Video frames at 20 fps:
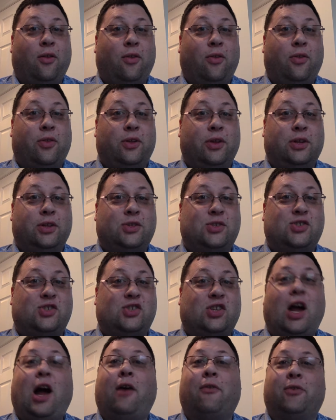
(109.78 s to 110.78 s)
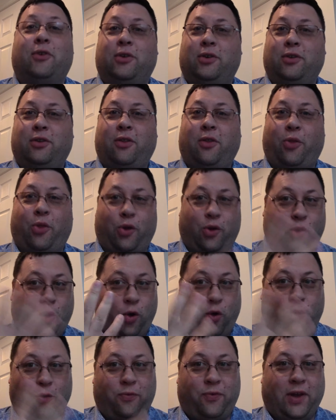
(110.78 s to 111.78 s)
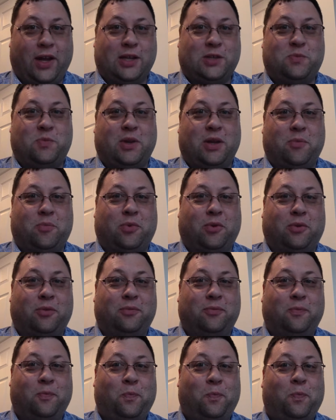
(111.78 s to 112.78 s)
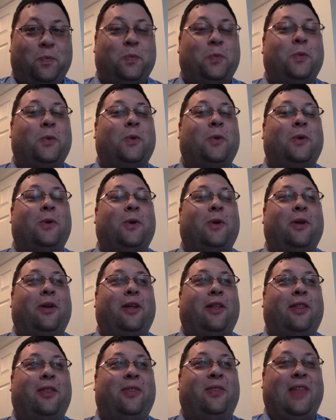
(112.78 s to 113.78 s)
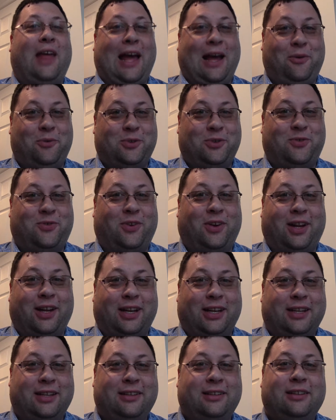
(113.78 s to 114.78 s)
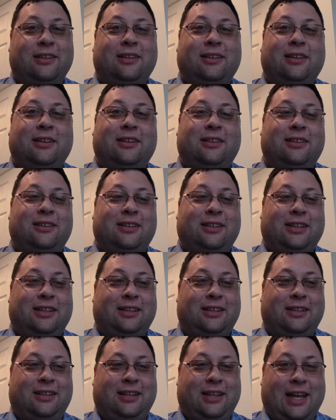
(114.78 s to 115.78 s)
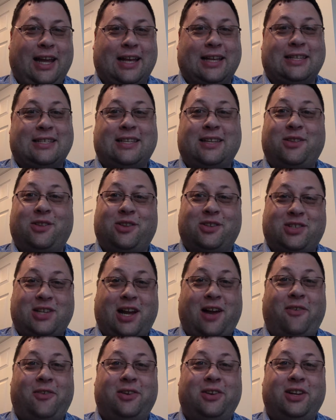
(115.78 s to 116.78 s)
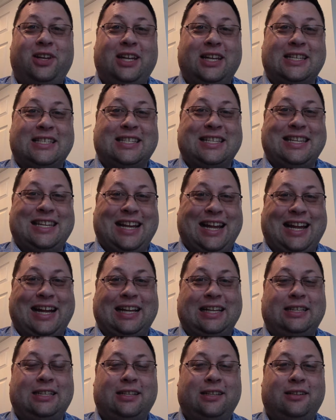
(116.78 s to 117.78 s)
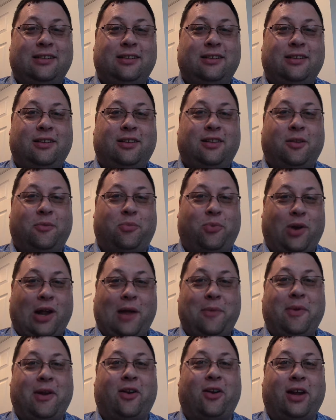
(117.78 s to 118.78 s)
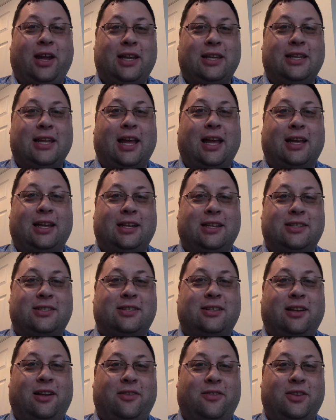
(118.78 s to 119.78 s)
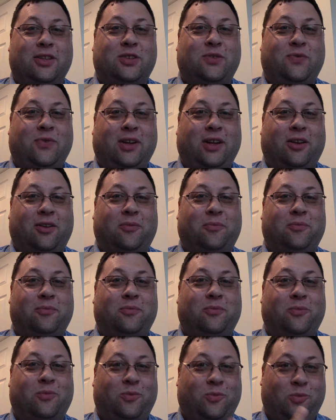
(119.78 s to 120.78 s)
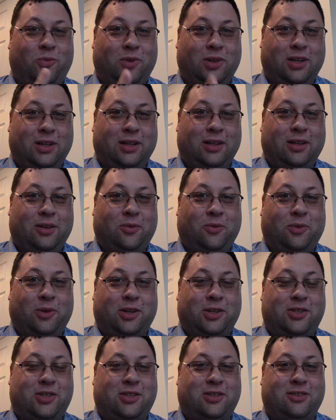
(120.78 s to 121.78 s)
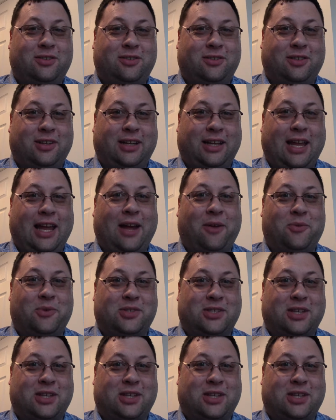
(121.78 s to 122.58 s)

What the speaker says: the Sovereign, the gold-faced people. That was funny. Yes, the Sovereign is not the primary antagonist of this film, which, again, was